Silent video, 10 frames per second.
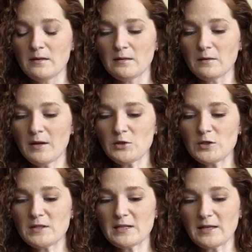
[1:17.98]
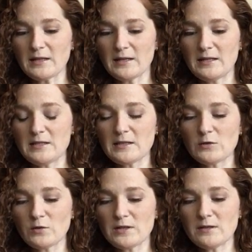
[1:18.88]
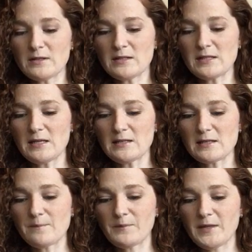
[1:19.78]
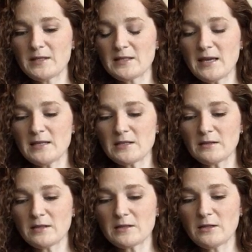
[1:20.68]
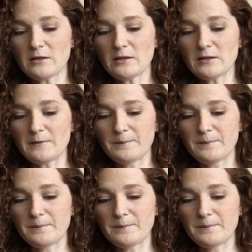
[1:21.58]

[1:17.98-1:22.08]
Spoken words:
The launch is sick, and he's the source of the disease. He stays till it's cured.